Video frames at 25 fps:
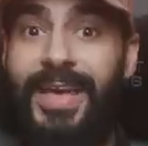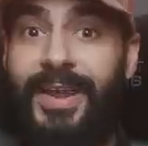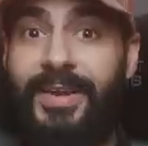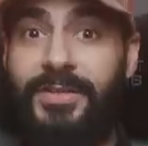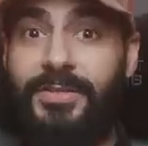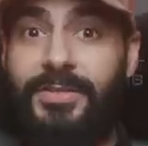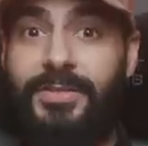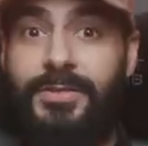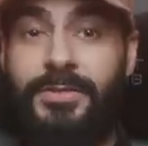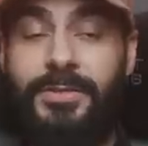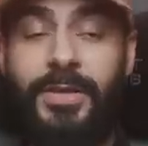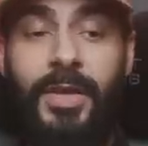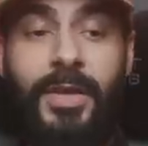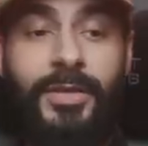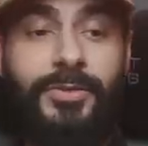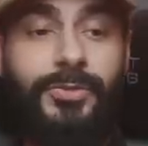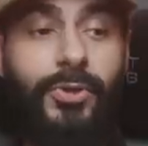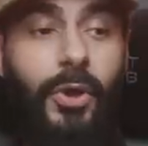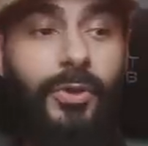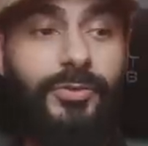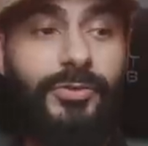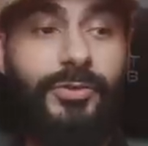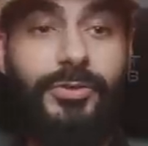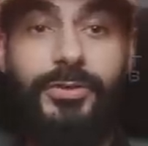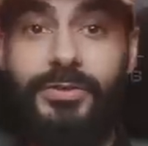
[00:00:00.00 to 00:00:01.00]
Tennant's
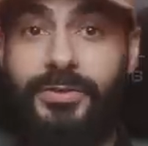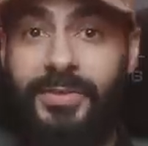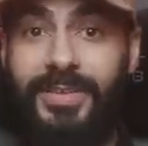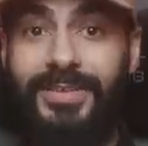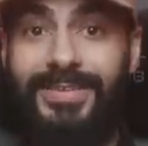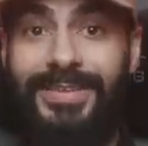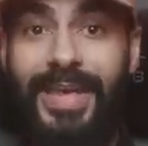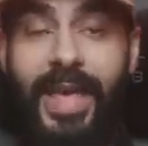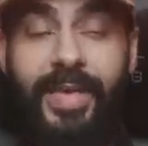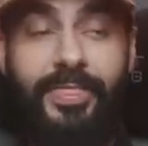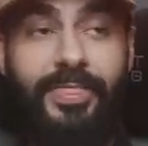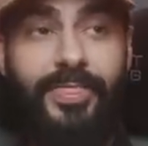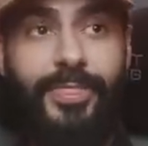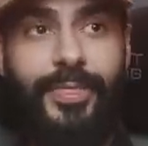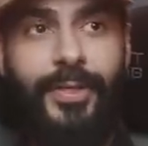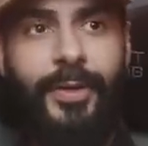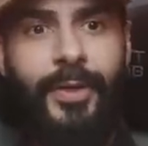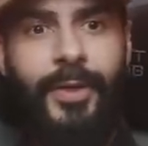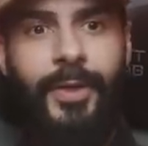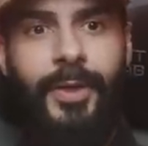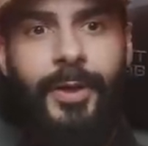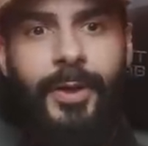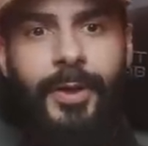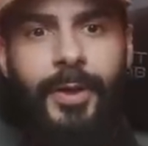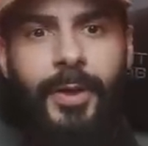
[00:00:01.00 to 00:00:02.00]
doctor, the 10th.
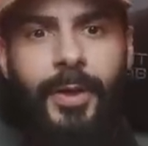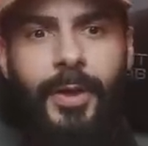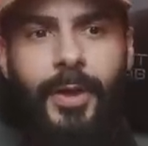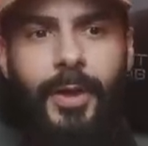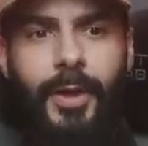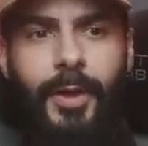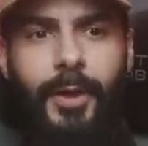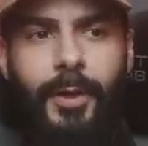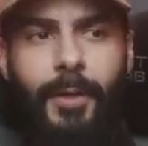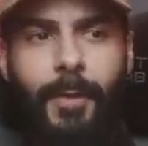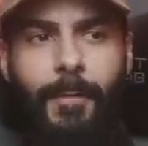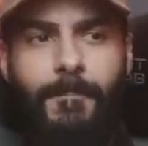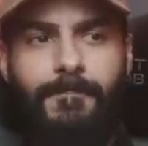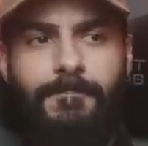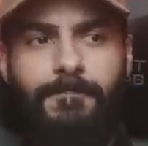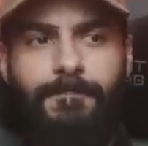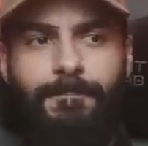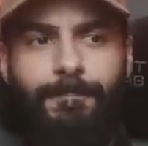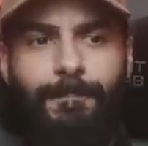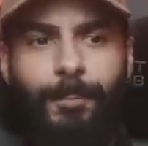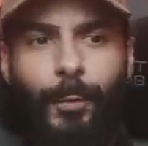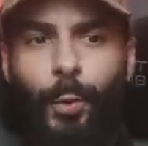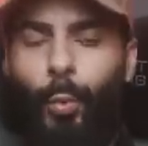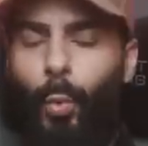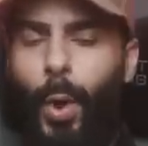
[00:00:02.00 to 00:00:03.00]

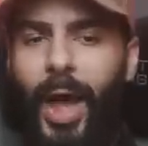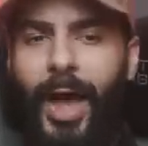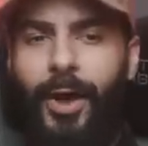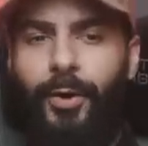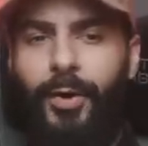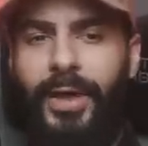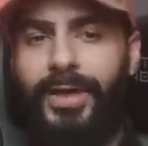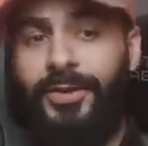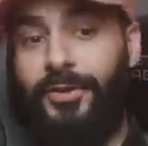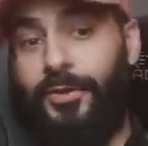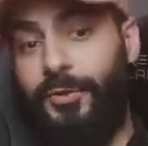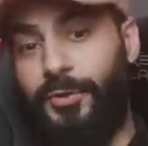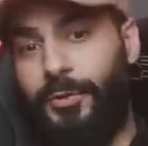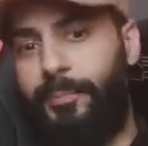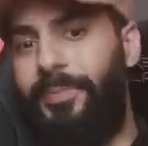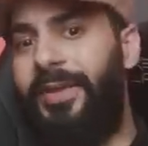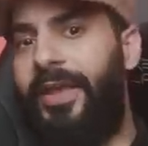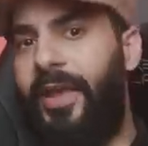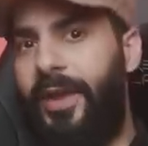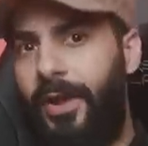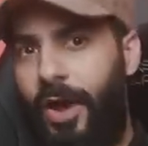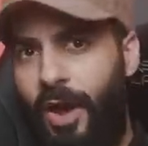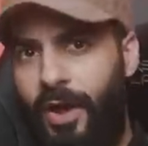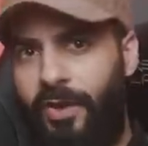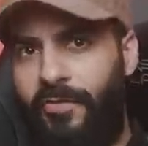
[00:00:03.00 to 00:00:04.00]
Wow. And, you know,
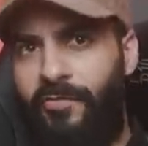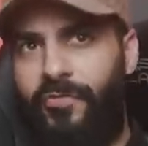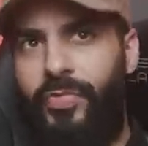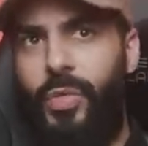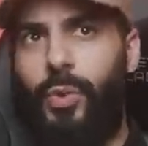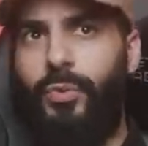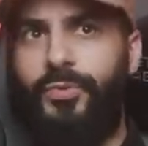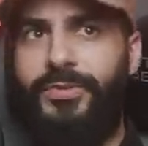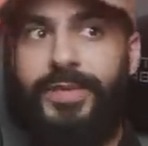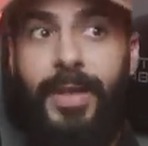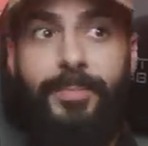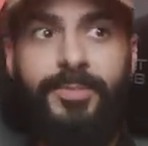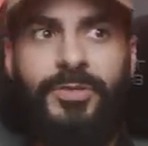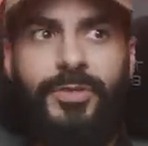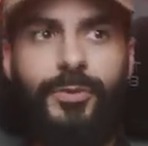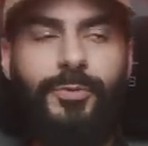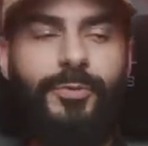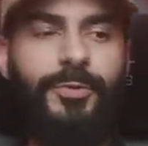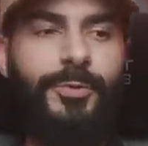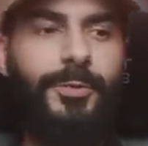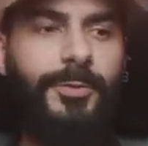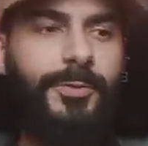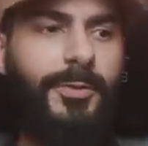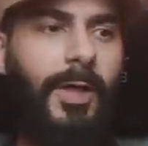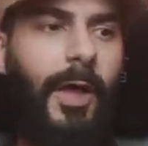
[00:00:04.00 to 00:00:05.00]
speaking of those
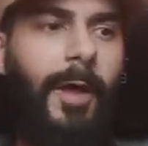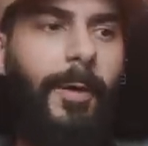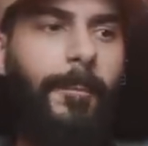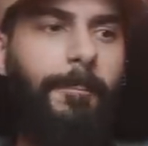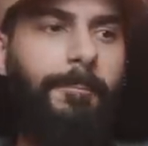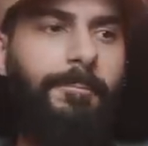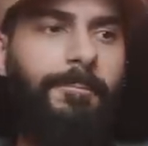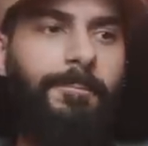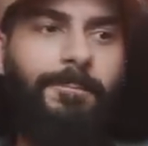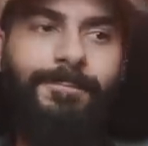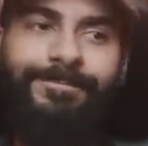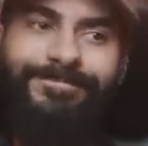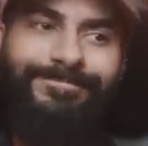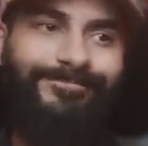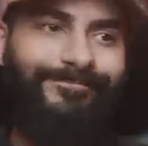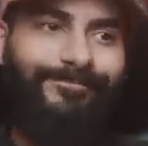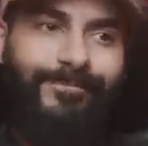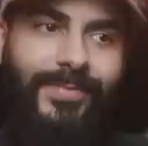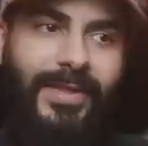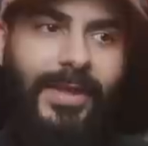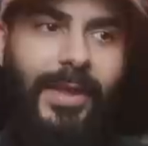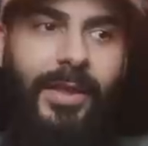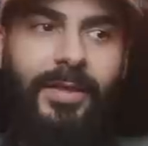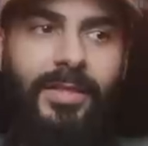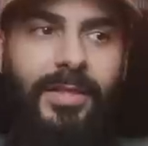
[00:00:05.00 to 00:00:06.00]
episodes,
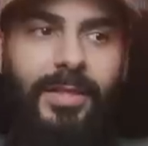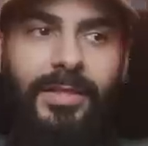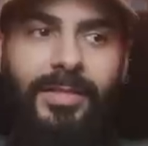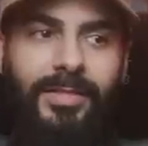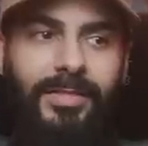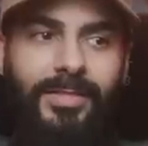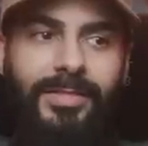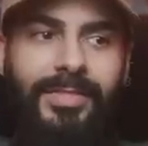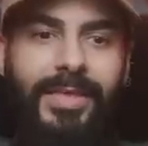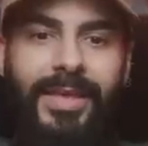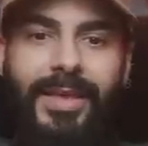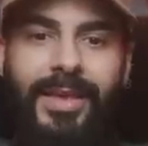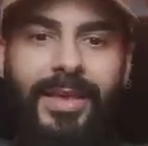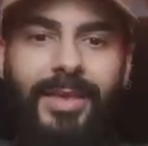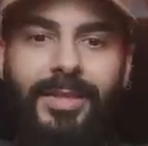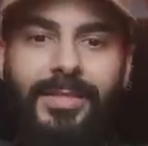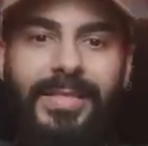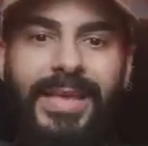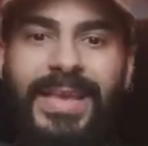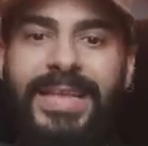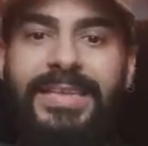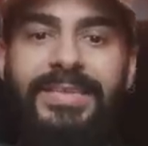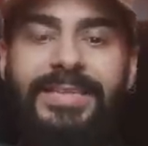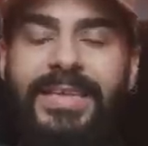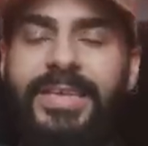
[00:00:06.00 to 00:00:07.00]

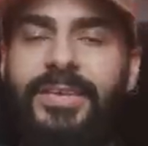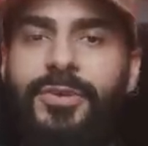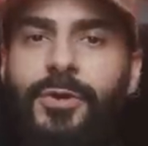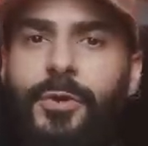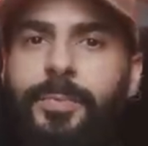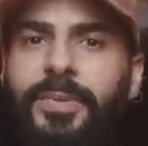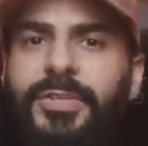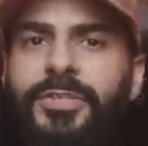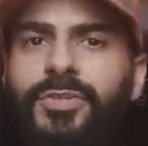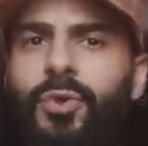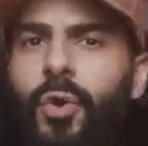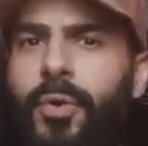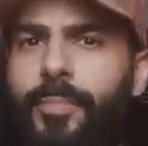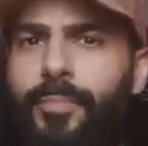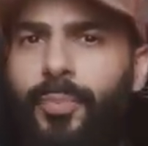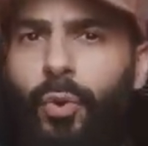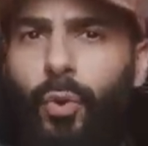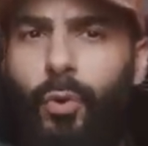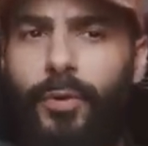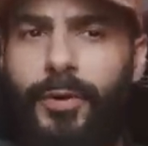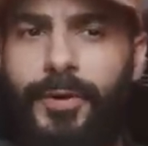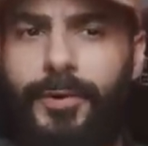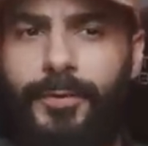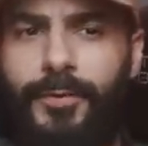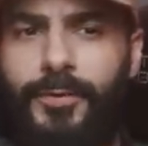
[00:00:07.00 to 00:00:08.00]
they continue to be so
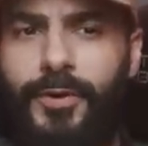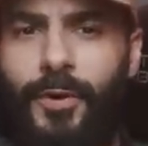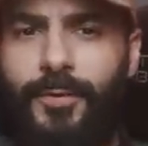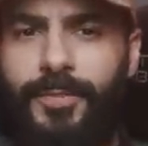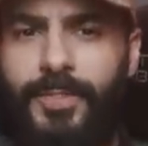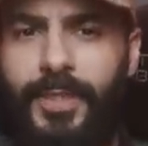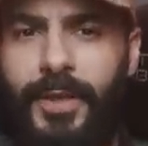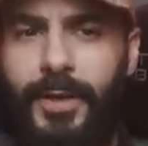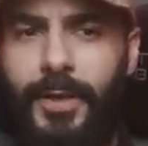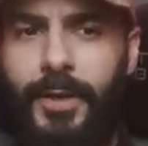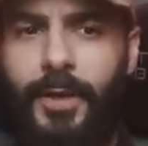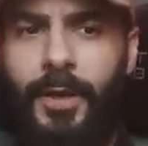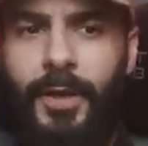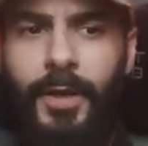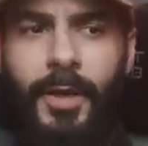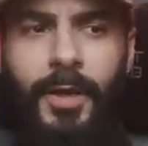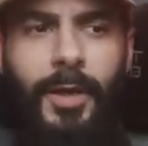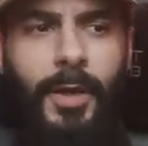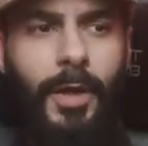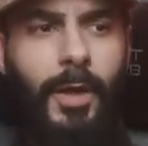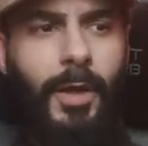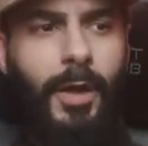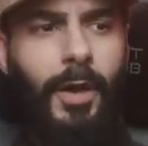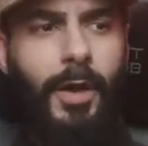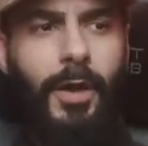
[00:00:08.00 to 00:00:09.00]
important, don't they?
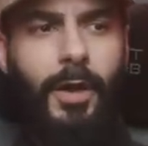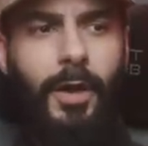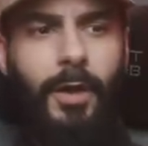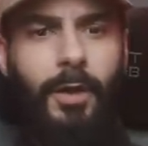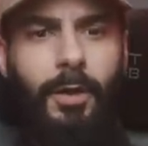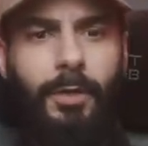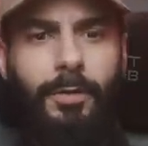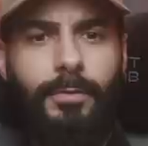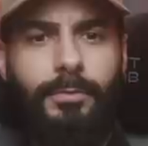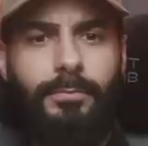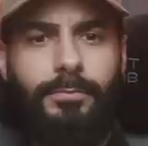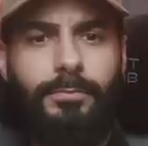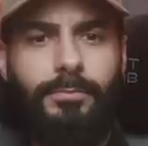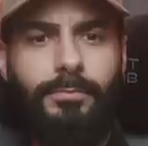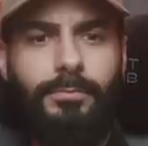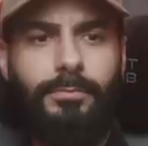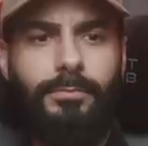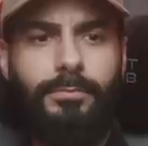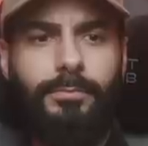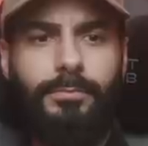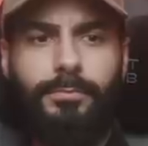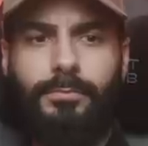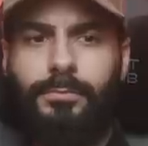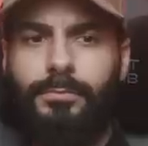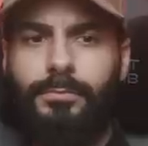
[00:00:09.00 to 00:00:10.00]

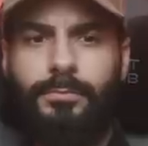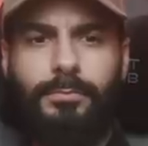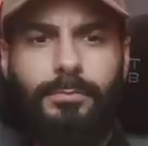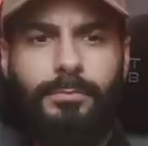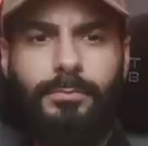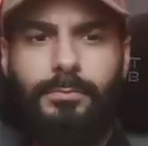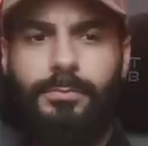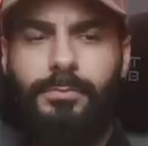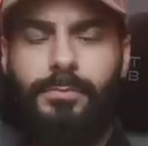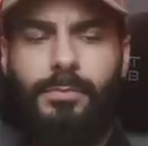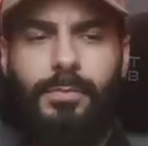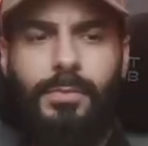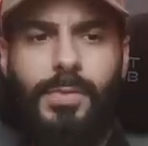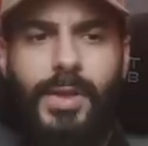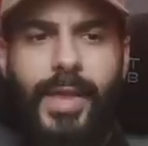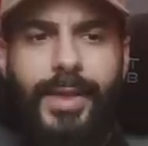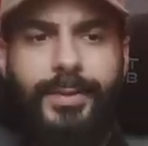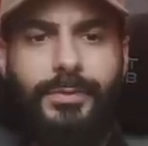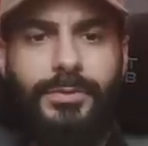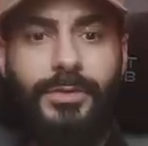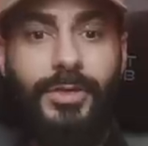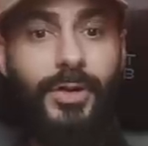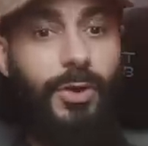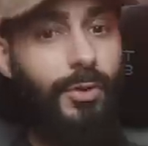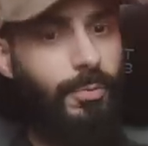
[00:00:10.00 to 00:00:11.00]
And,
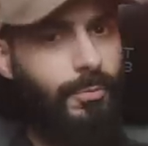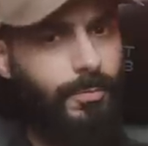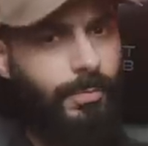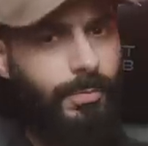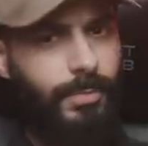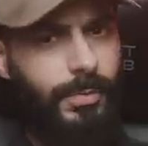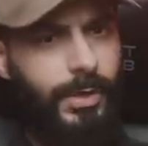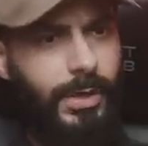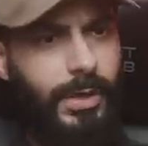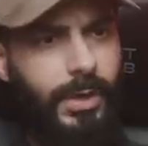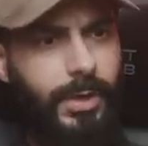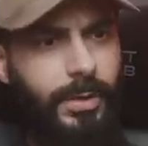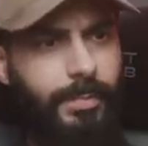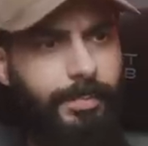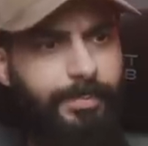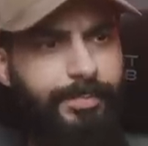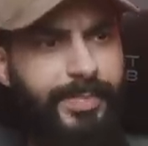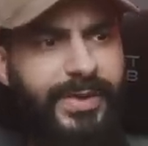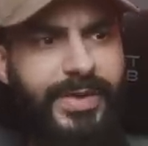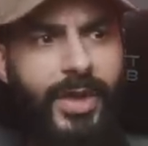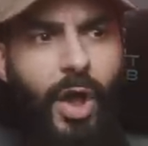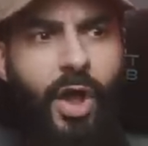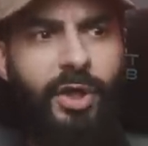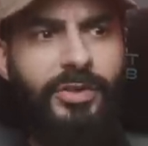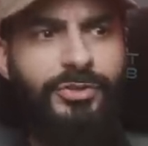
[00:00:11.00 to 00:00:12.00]
you know,
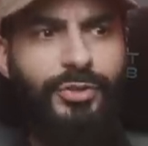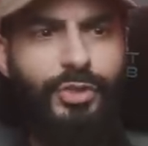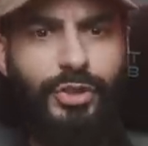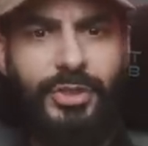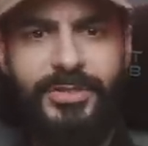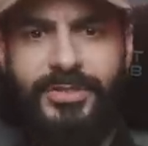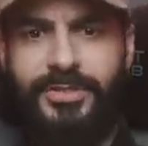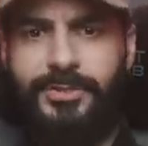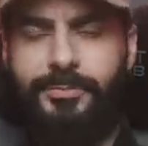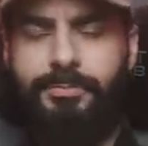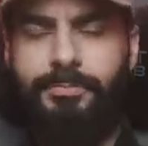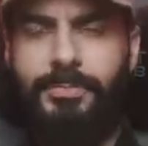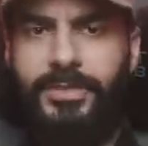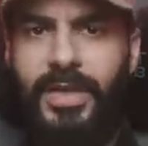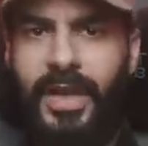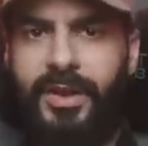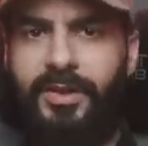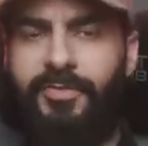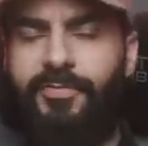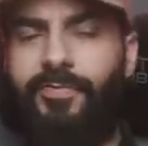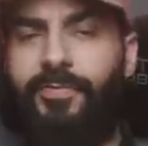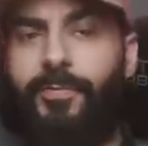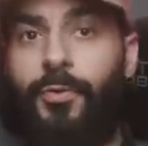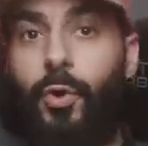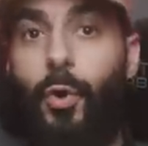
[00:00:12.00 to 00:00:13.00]
beyond just kind
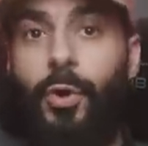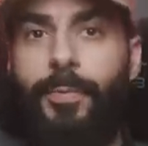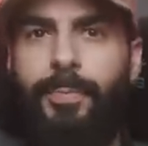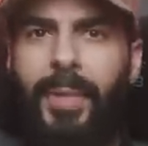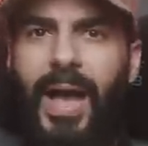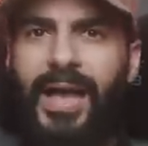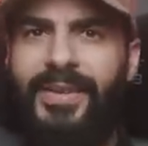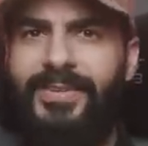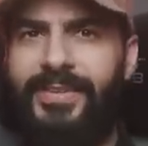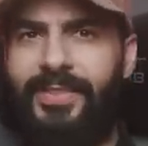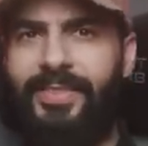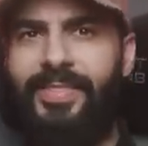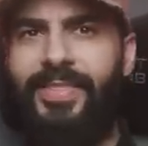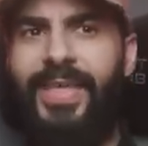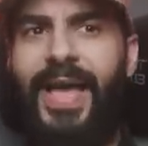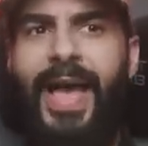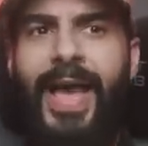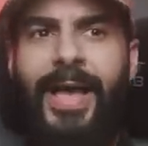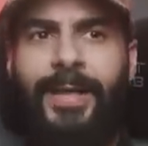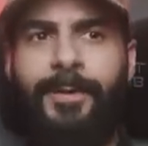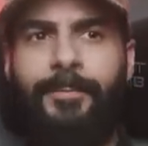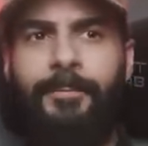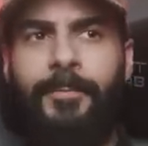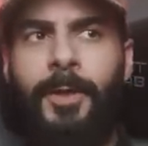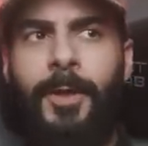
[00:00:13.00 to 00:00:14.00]
of going back to
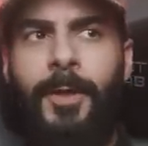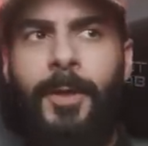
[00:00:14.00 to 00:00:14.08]
that,